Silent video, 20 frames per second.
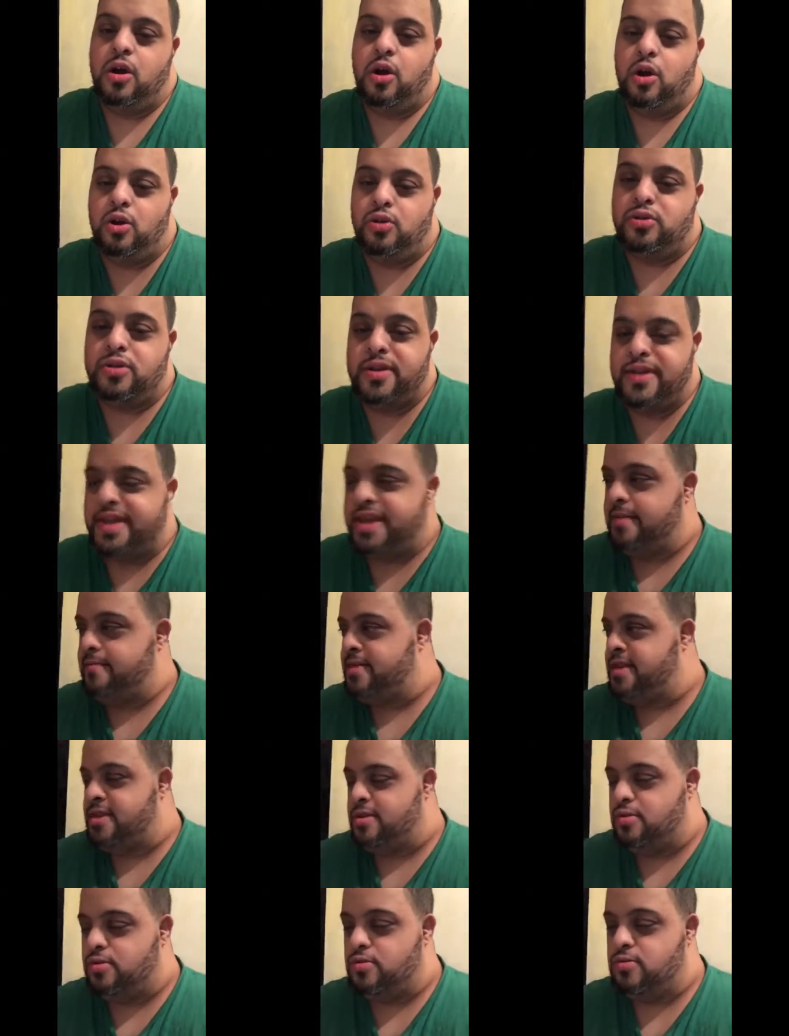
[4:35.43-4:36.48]
On lean
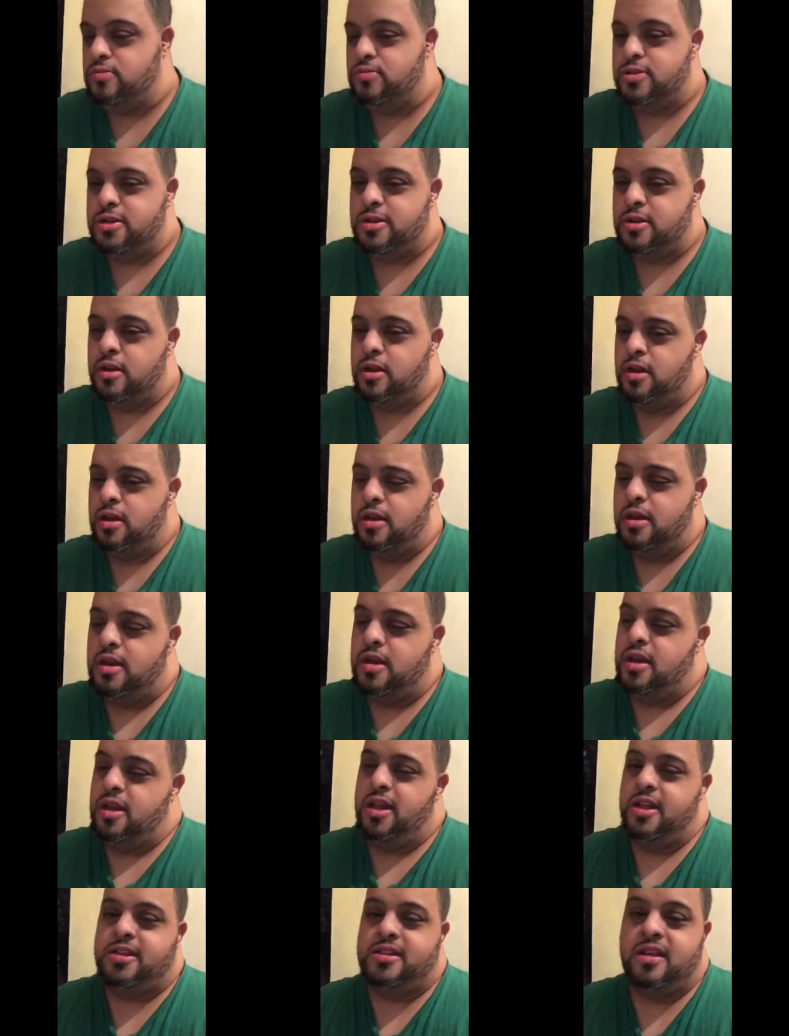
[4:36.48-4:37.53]
shoes,
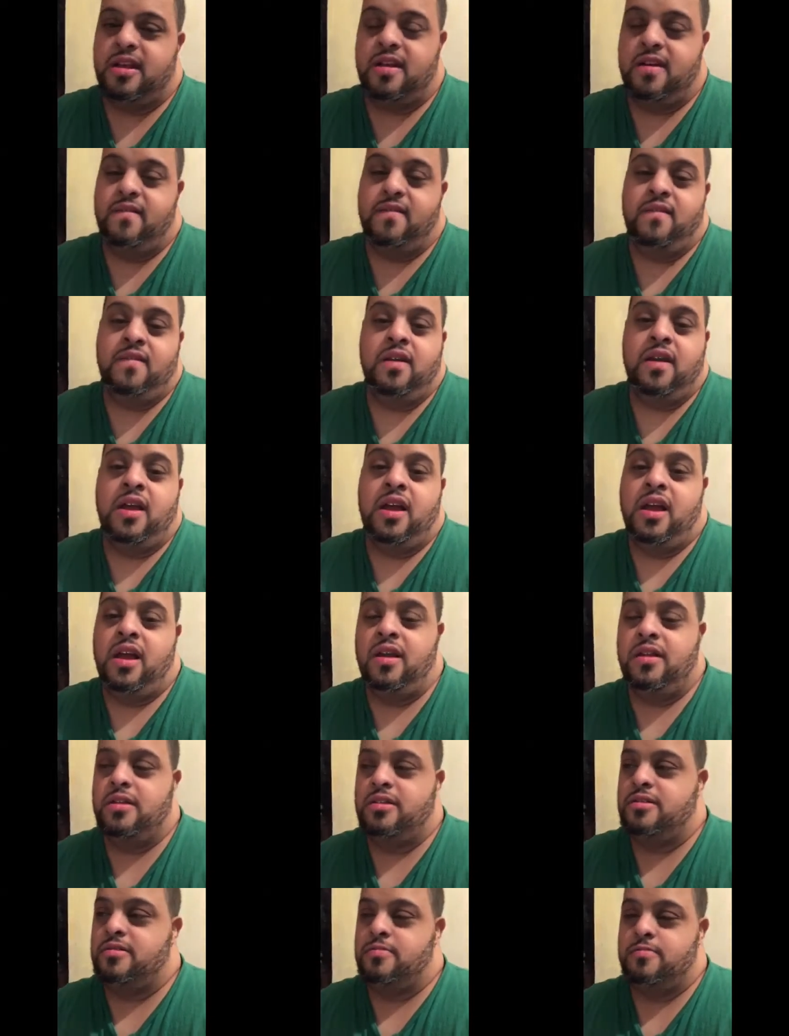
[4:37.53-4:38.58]
it's not.
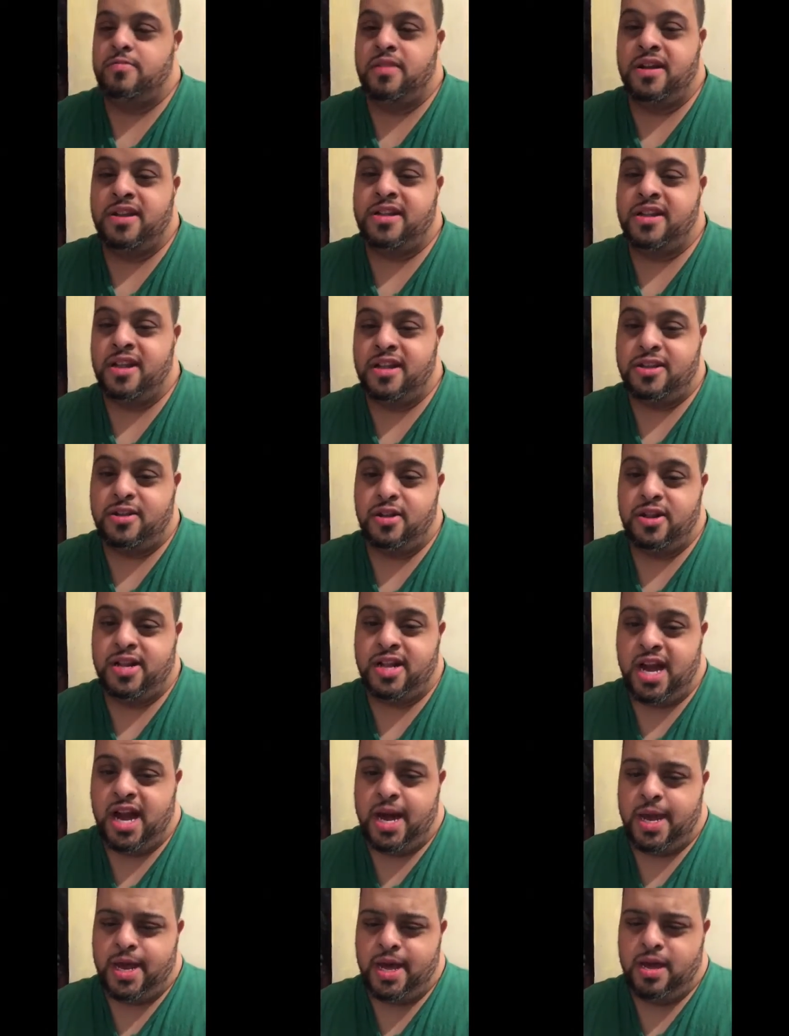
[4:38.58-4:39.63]
And my sister
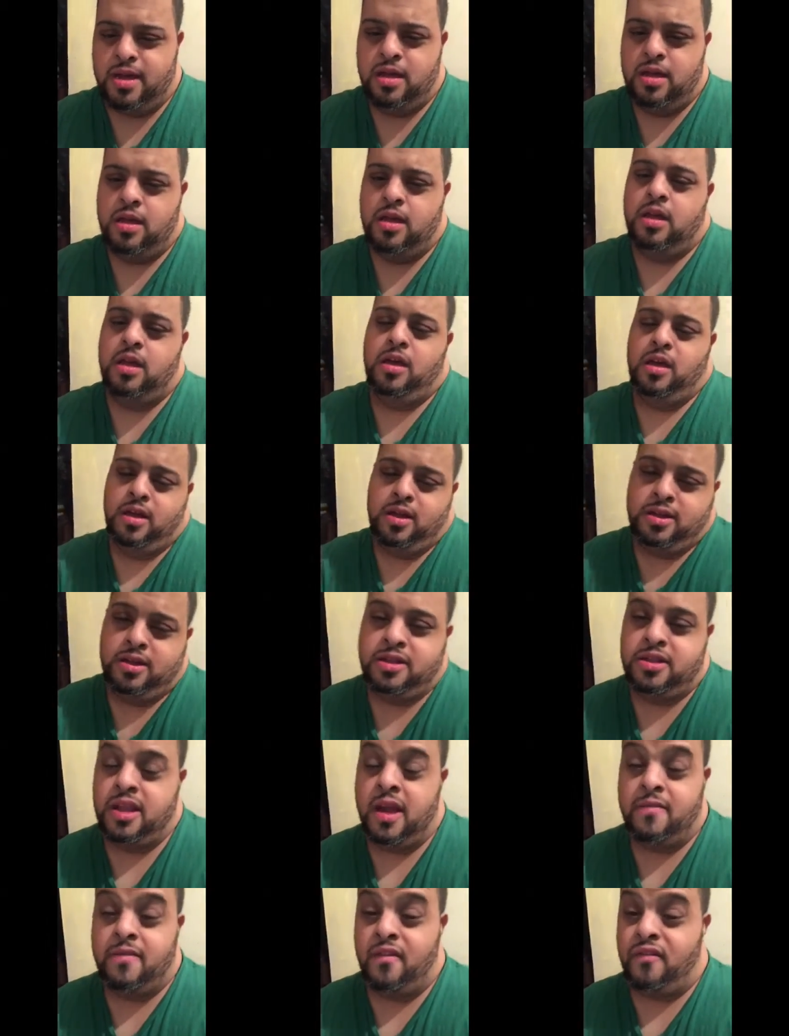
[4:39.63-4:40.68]
Sada
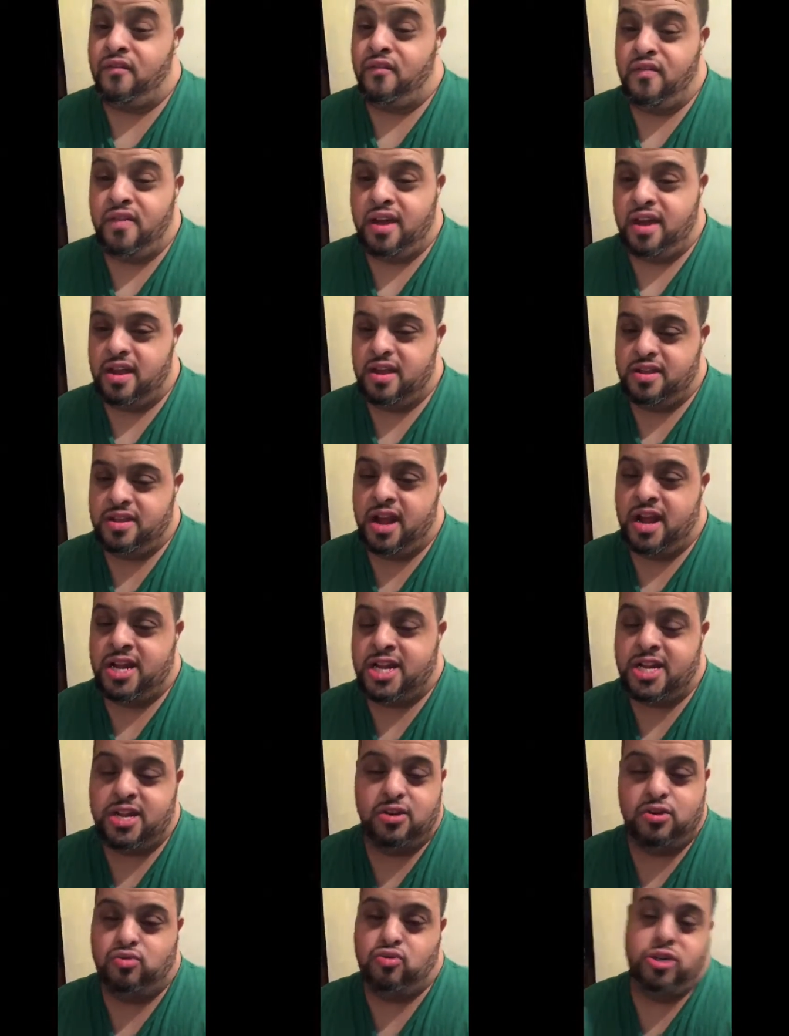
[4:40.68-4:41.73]
never fit that
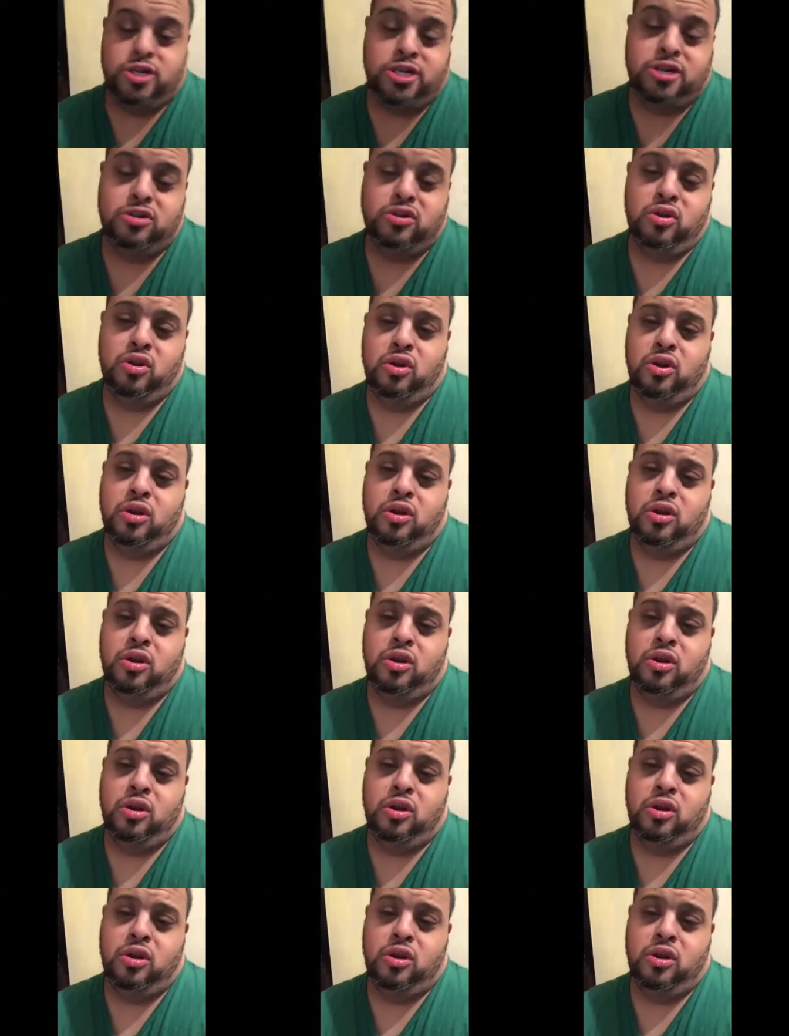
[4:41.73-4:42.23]
shoes.